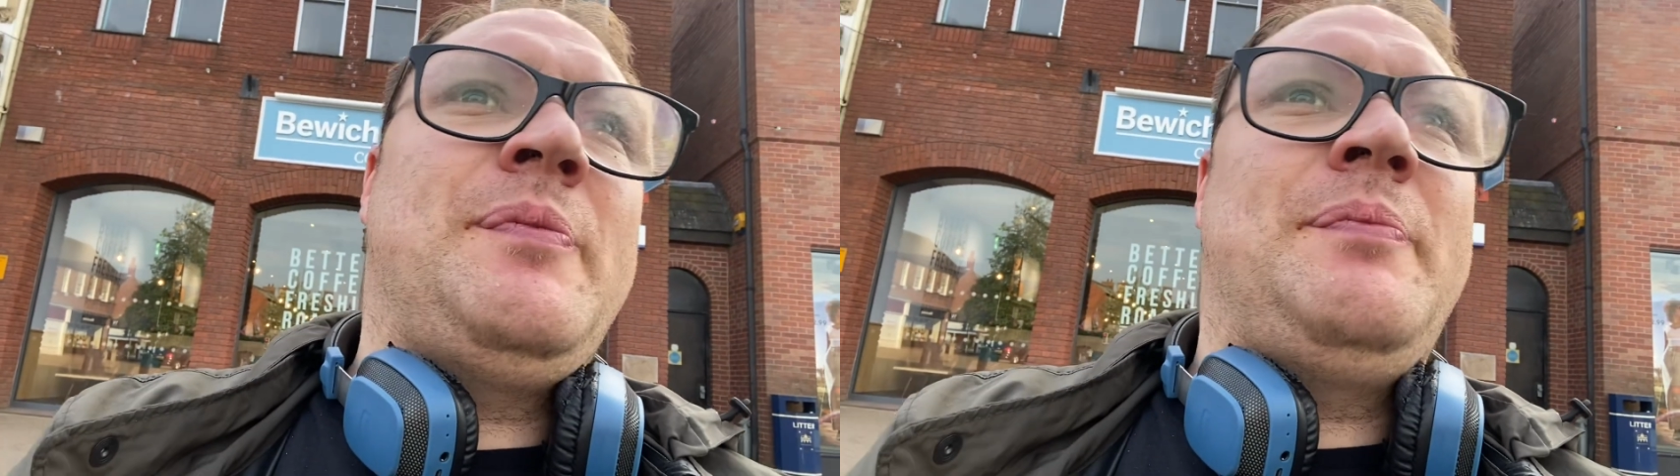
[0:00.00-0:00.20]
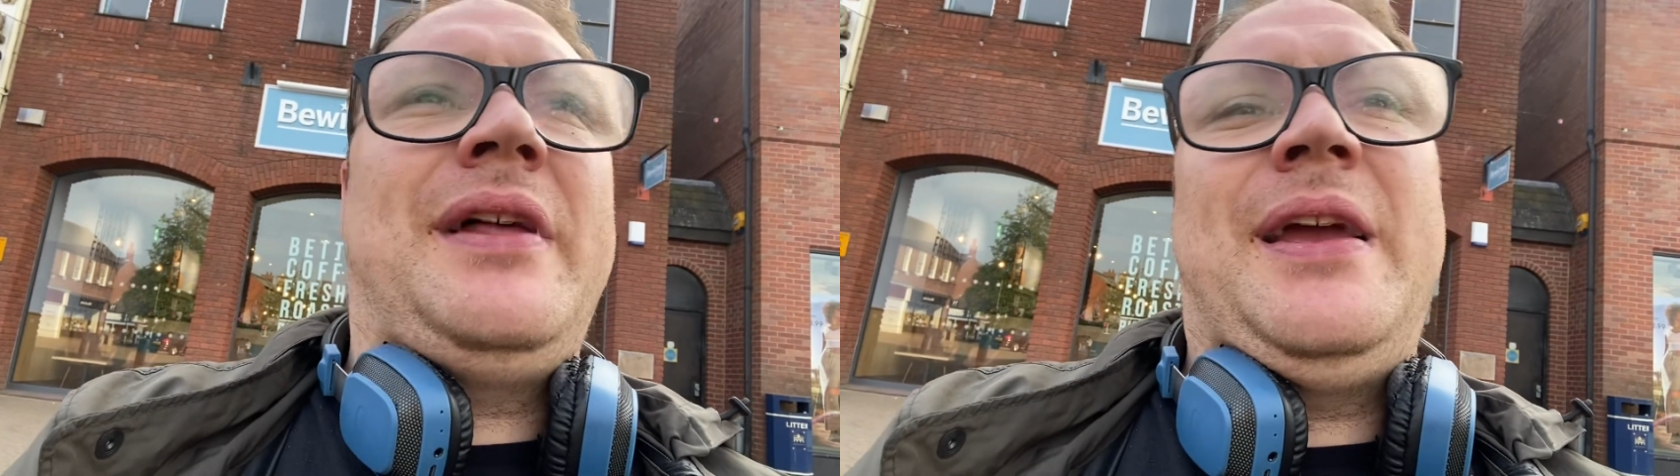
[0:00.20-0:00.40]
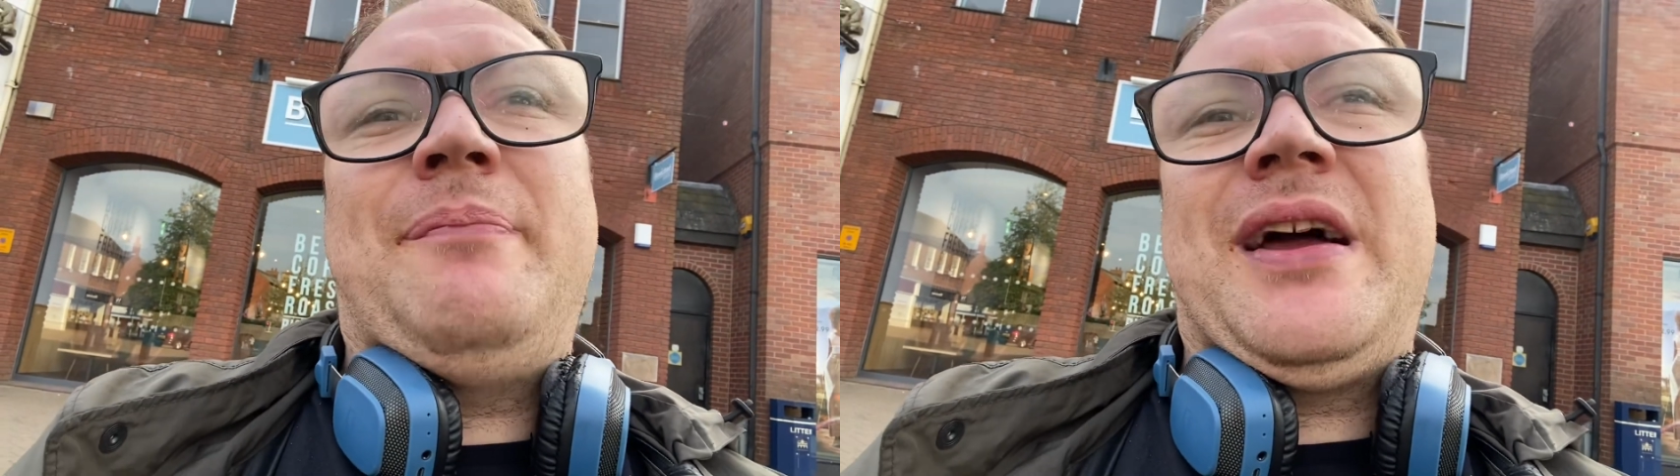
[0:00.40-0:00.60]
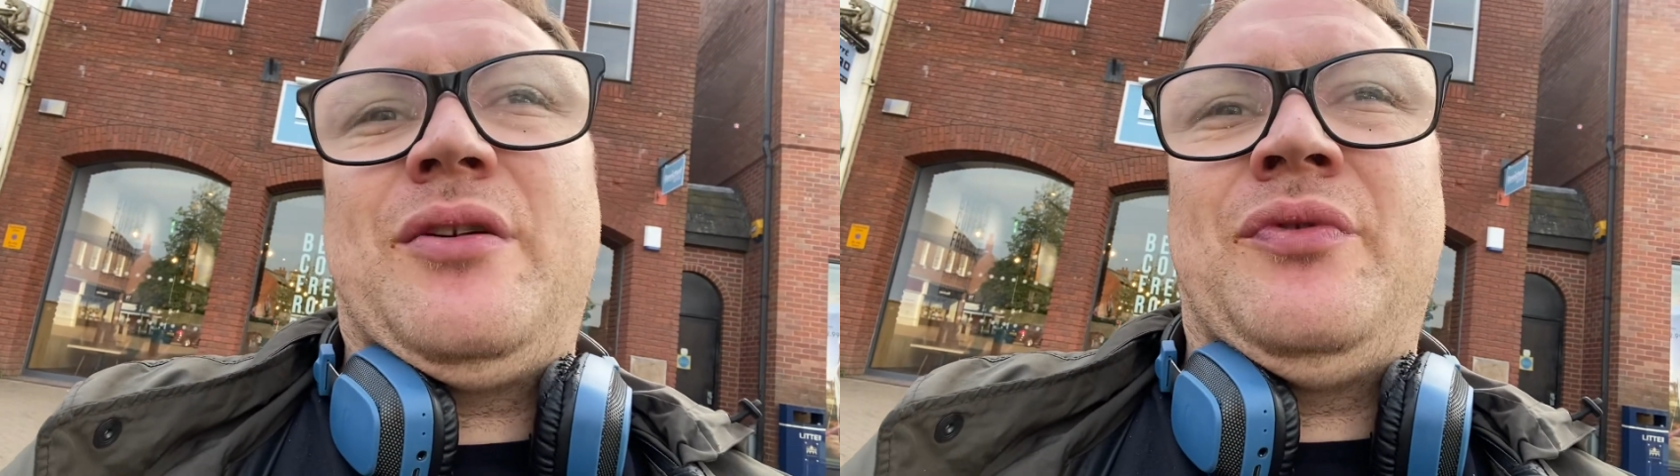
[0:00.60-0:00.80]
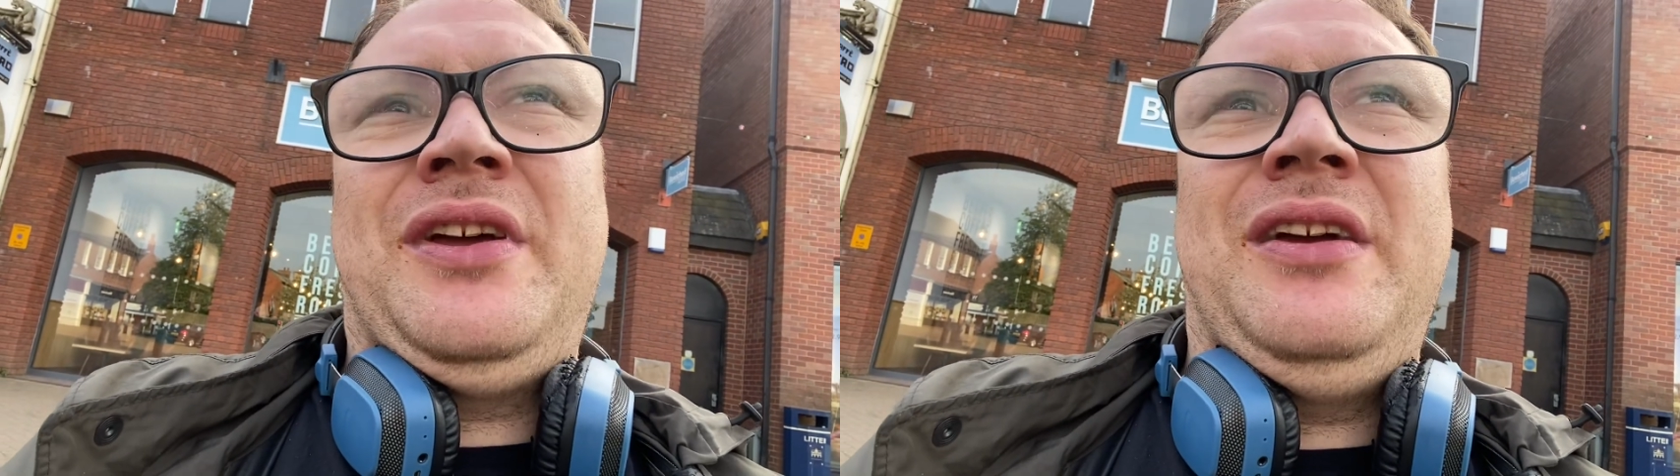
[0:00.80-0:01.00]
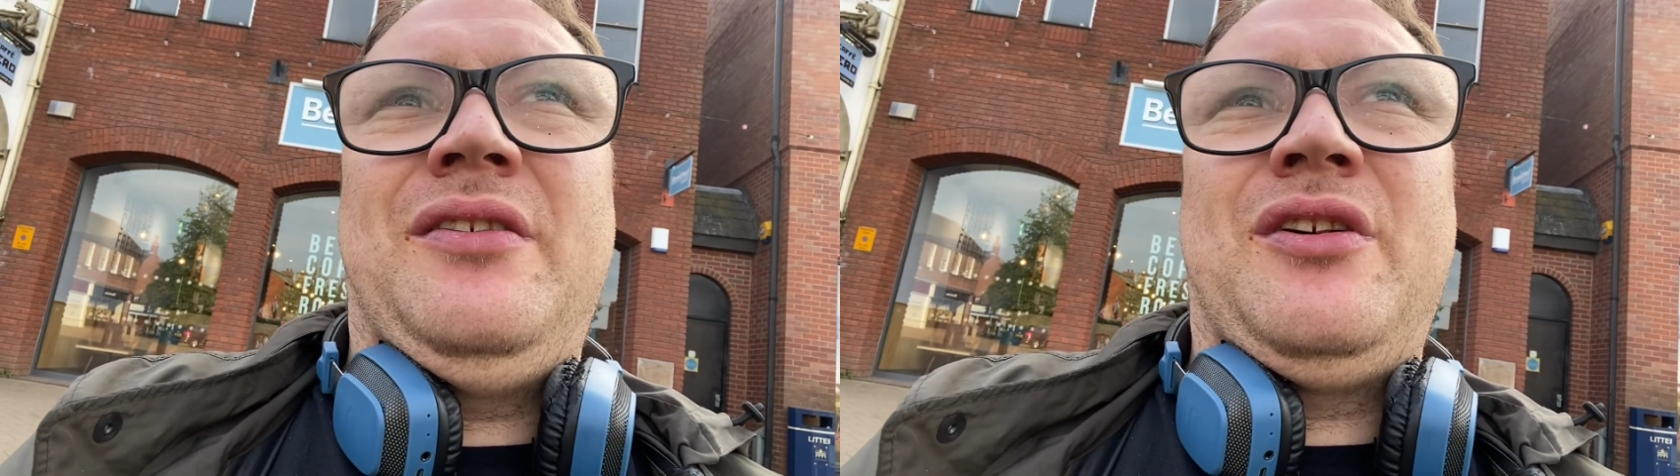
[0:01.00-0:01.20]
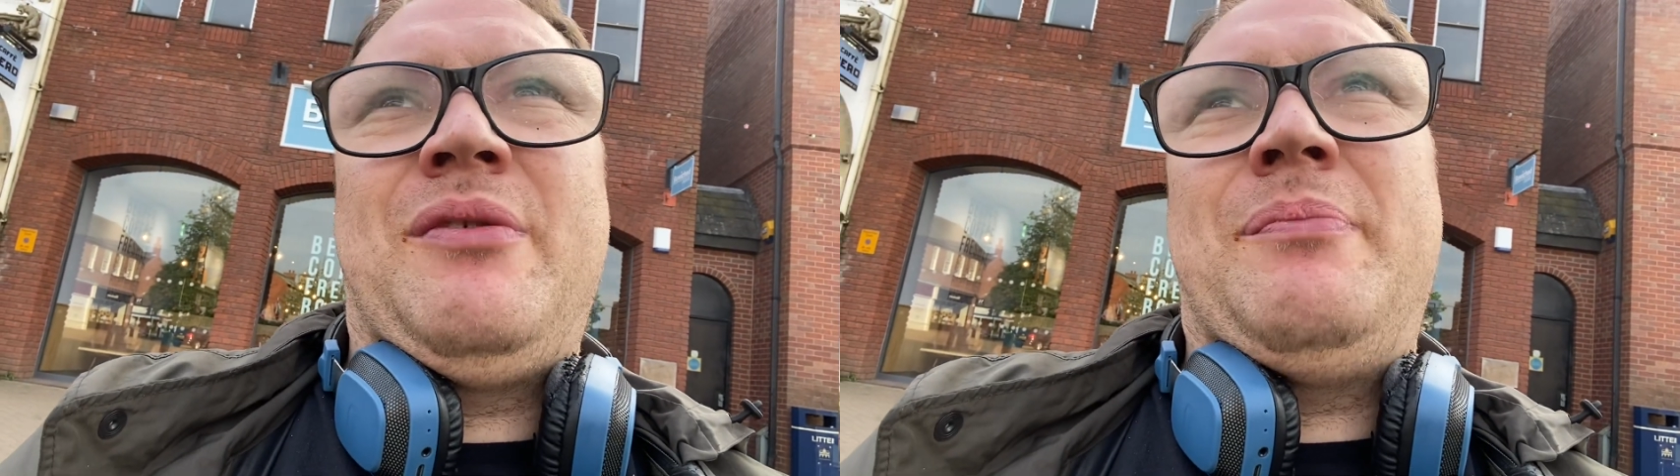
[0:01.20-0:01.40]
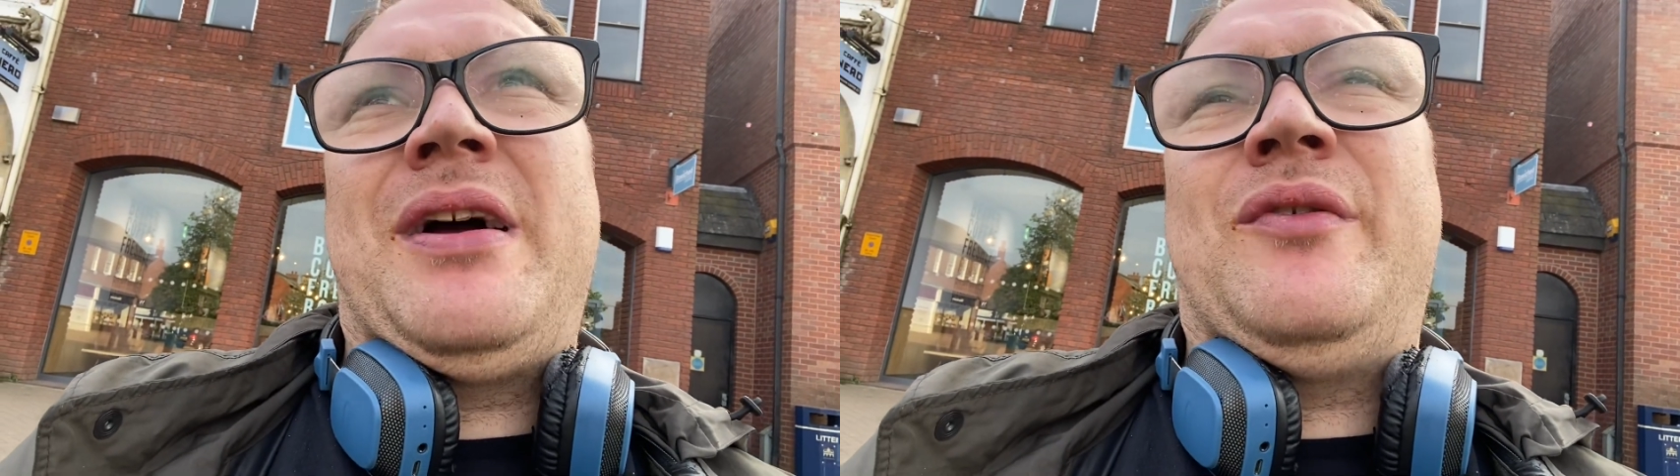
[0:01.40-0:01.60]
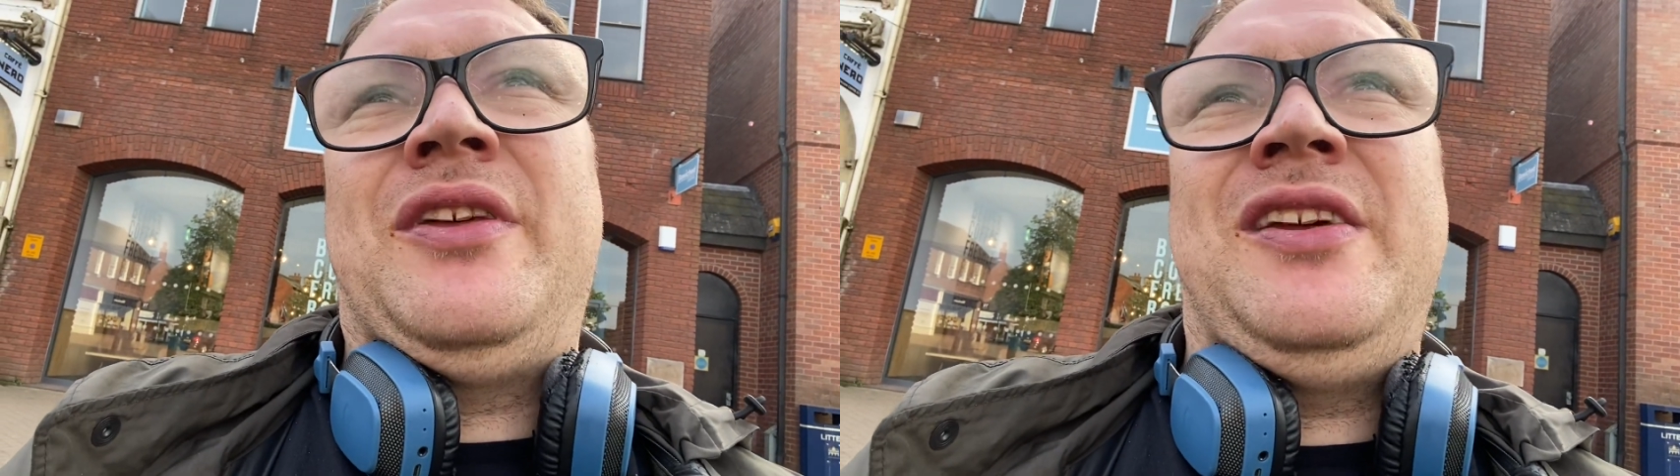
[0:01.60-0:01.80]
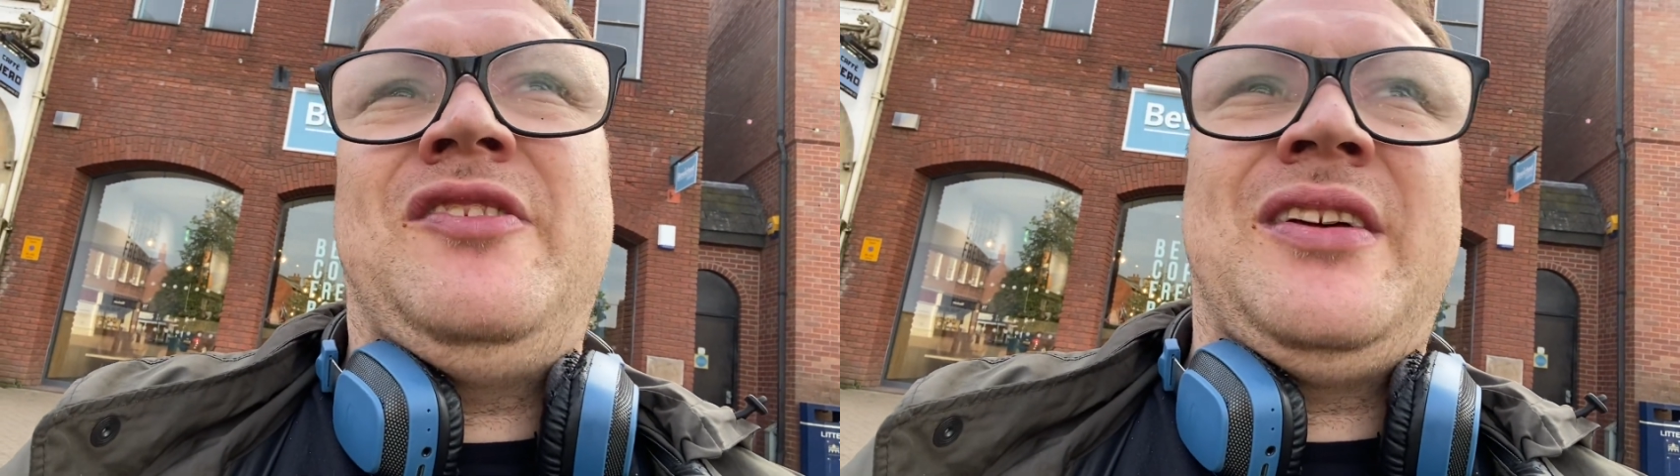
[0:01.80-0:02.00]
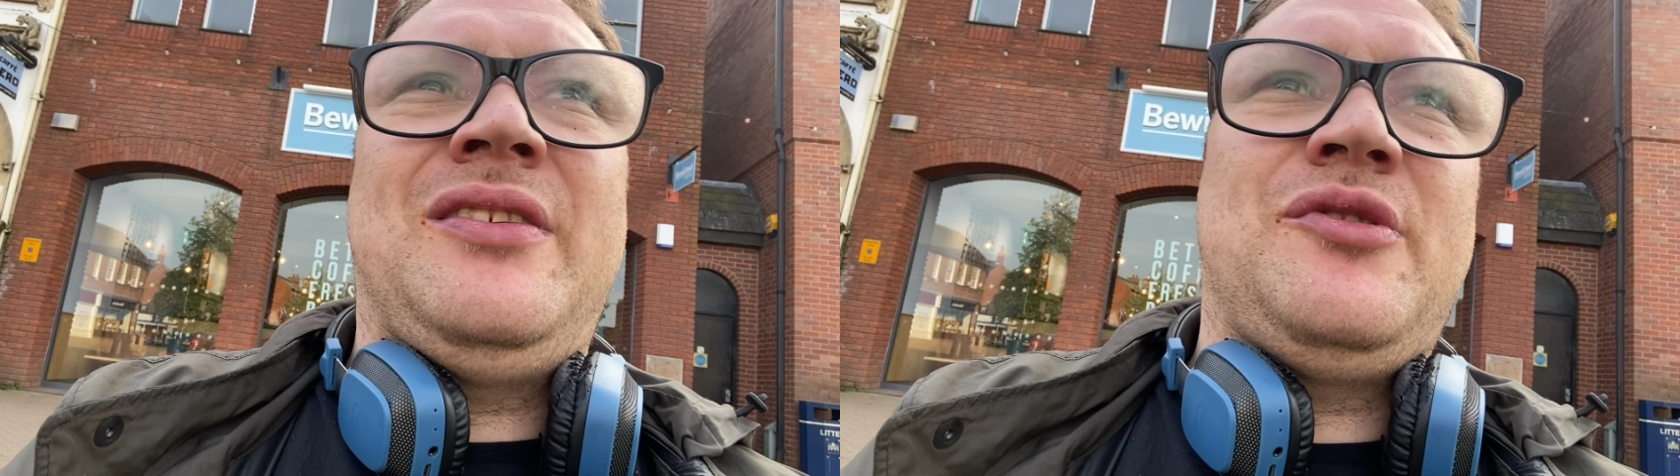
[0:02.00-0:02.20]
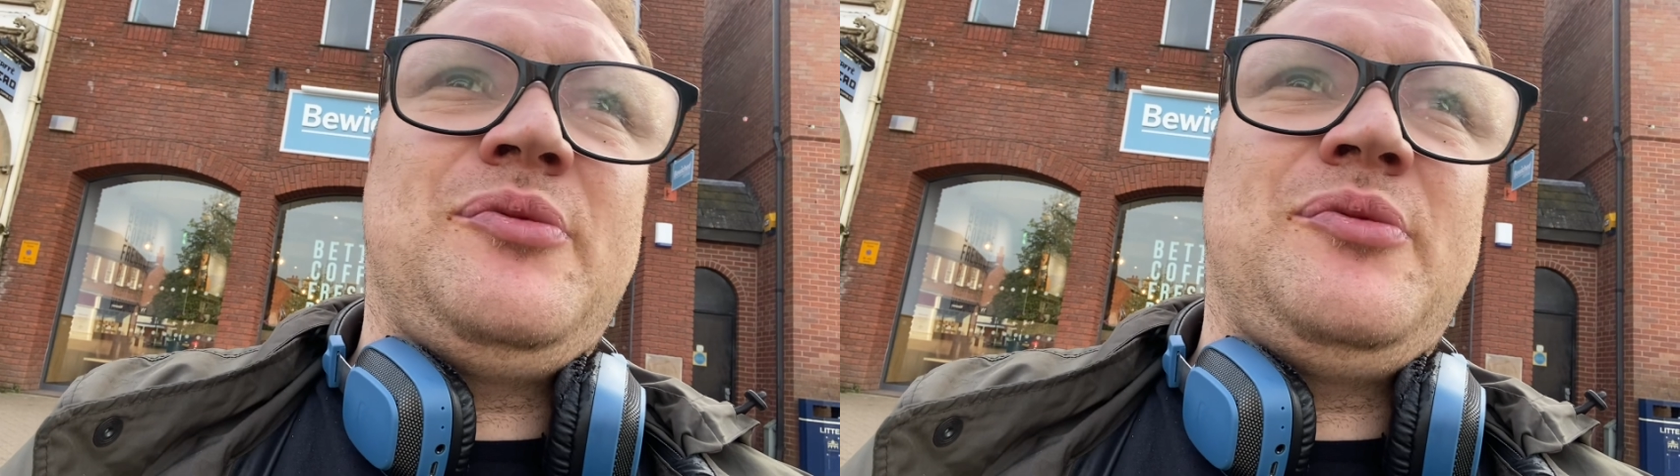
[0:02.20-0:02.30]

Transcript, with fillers: Been playing back on the going back on the Nintendo